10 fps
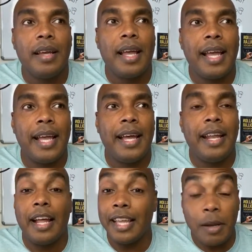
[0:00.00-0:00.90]

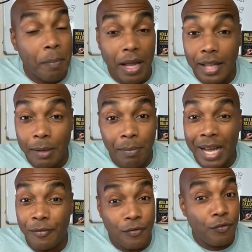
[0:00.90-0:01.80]
And again, my like
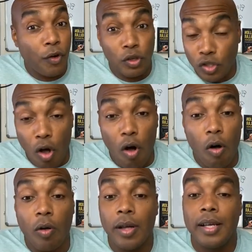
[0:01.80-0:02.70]
my first
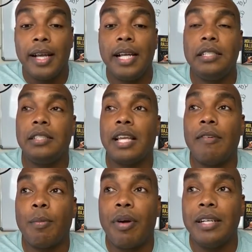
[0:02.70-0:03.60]
call, and she said I have
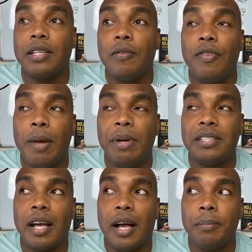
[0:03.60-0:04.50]
a project on
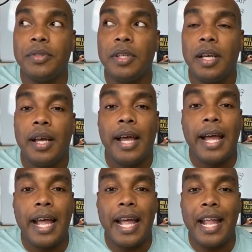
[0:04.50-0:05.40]
FedBizOpps,
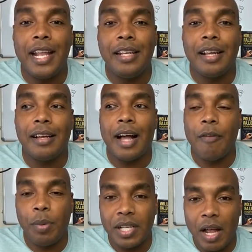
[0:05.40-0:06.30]
and I
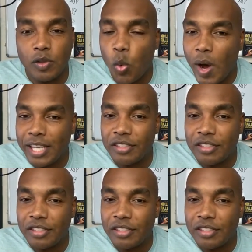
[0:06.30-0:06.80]
put it out twice.